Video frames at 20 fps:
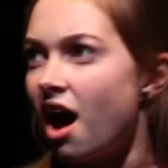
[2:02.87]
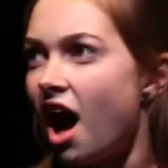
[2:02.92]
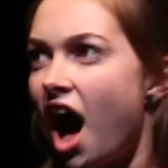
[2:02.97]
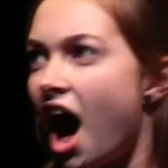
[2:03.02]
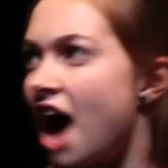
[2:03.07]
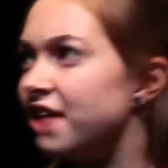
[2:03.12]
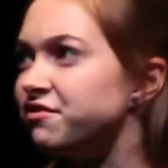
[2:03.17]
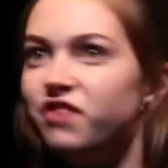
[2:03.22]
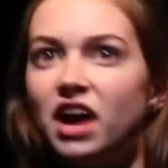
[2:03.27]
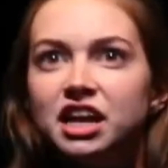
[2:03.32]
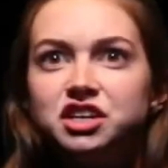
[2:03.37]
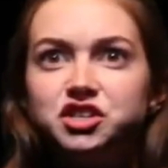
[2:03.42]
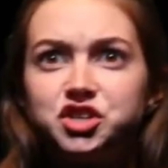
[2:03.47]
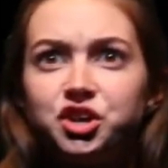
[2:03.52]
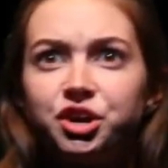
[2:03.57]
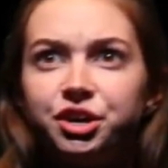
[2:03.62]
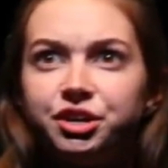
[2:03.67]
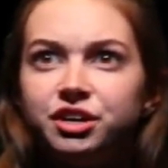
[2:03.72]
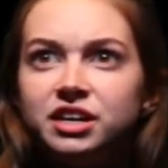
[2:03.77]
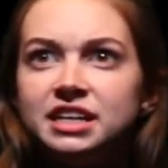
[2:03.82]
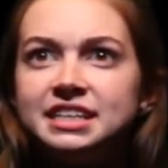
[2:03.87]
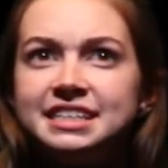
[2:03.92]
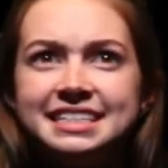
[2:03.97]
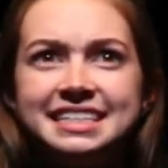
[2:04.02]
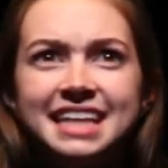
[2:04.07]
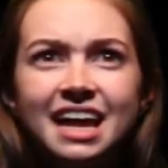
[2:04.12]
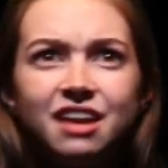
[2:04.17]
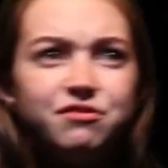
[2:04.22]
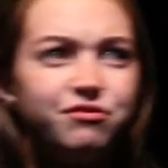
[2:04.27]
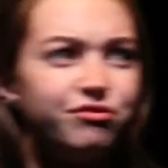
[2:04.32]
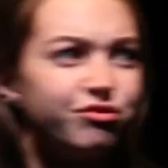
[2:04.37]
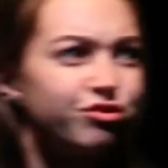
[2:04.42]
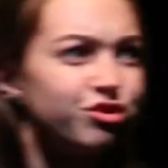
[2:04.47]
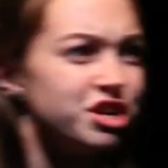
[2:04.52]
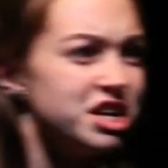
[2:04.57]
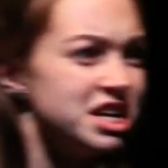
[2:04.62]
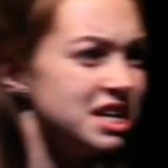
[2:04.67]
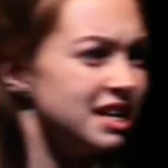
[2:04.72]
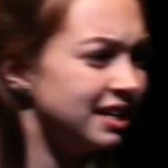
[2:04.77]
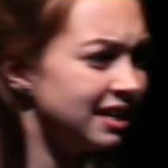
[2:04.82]
I ventured to set him
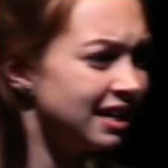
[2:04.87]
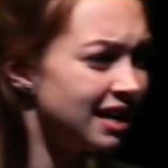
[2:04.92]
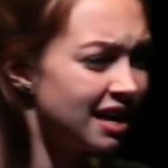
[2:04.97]
free.